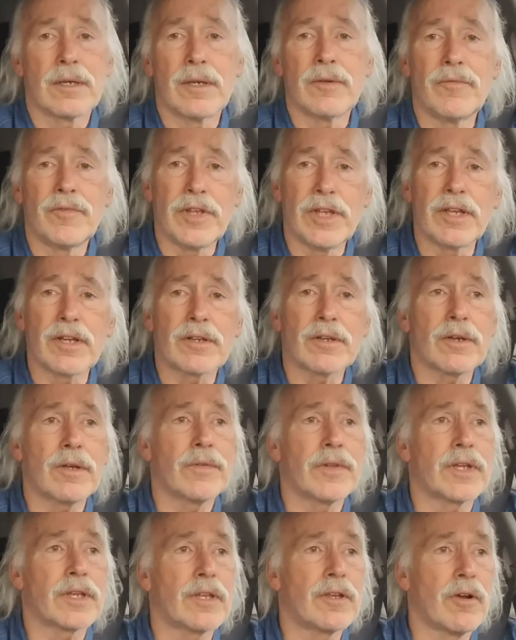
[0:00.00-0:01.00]
vehicle
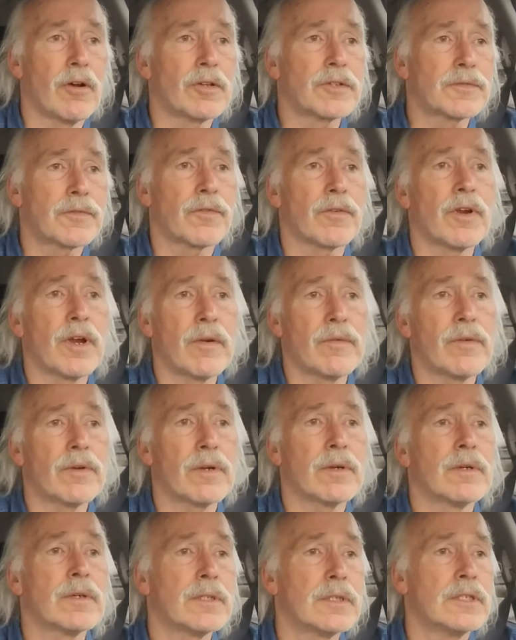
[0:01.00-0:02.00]
that goes forever.
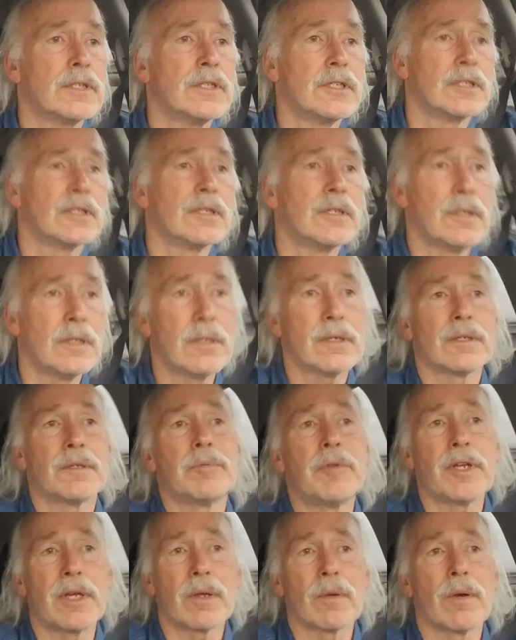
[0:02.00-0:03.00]
You know,
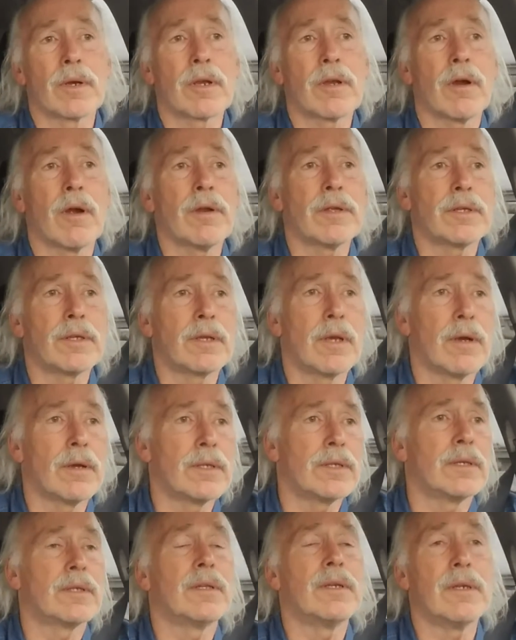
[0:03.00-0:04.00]
depending on what car you go,
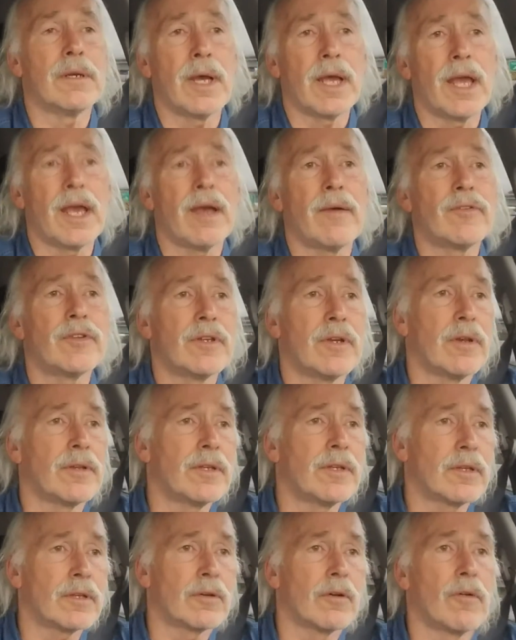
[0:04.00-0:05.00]
you
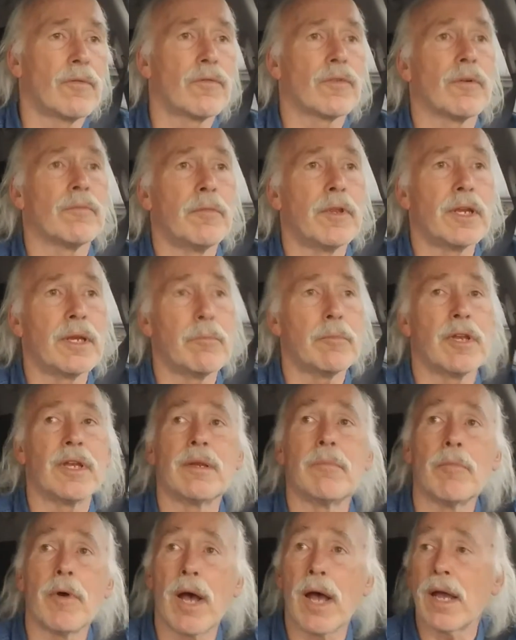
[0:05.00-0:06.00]
can go for many
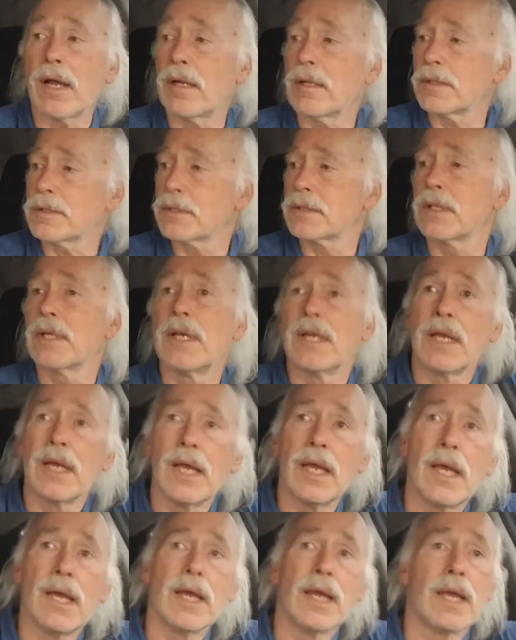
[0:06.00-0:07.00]
miles.
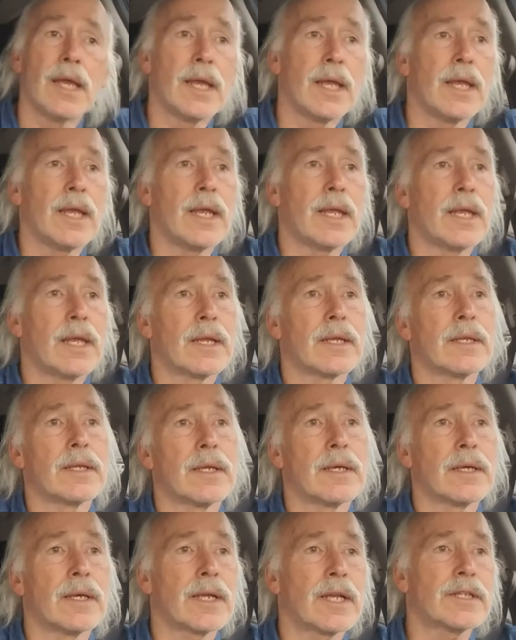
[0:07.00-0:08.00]
And
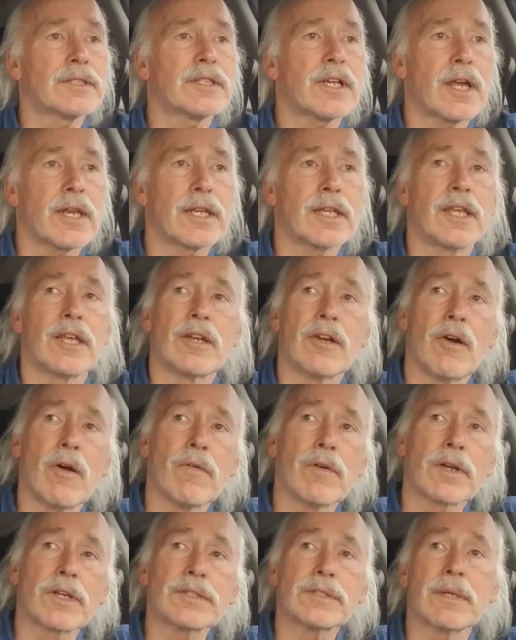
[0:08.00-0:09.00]
I guess I had to get over,
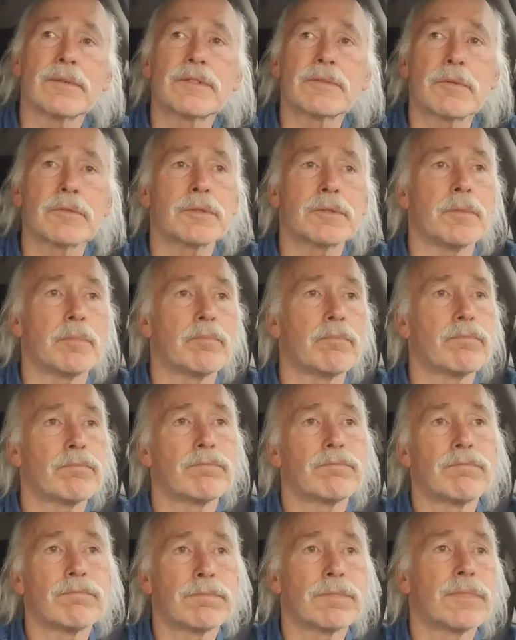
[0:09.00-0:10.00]
because I'm supposed to be
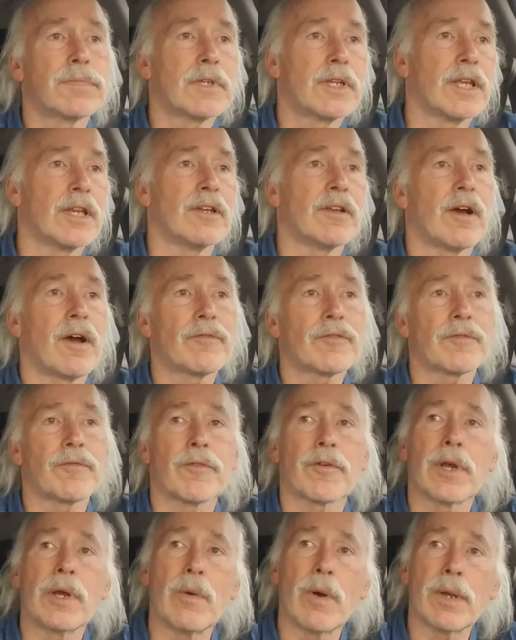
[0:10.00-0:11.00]
getting off the
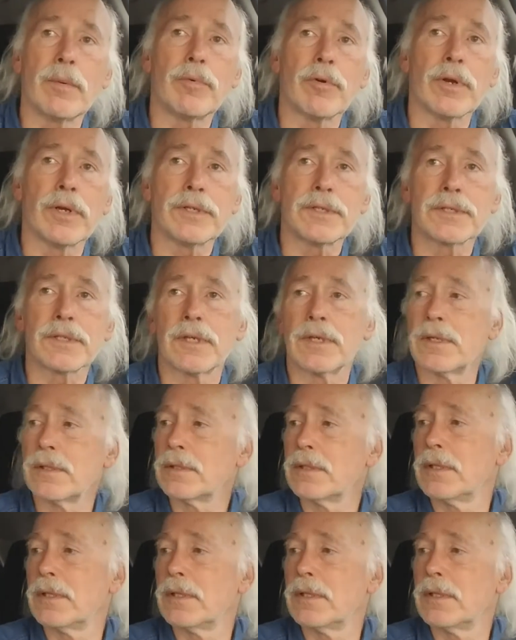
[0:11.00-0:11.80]
freeway pretty soon.